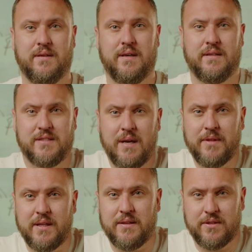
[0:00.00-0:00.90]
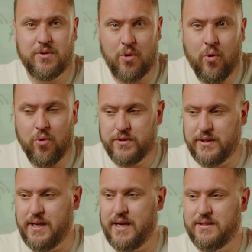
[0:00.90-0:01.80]
It's something that's
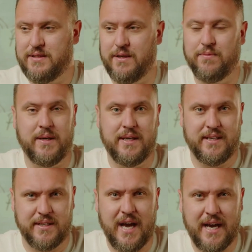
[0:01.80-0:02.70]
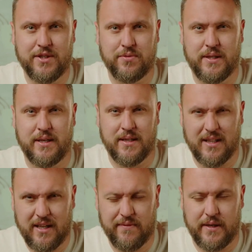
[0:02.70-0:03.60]
causing us, if we engage with it
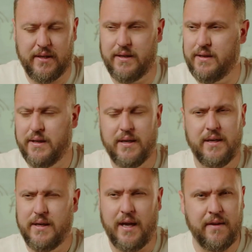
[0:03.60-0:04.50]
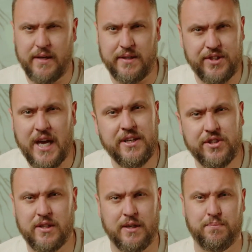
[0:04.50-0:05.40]
and live it and even intentionally